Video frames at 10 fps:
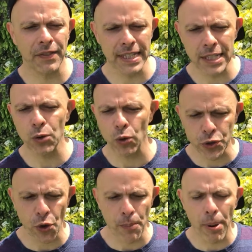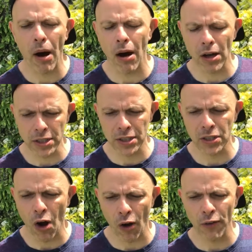this is also
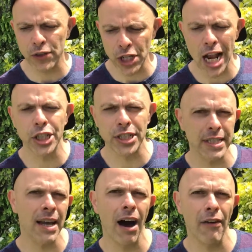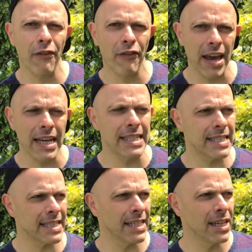part of the challenges I
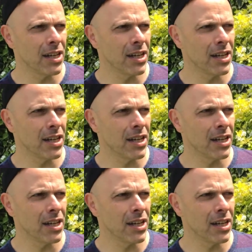face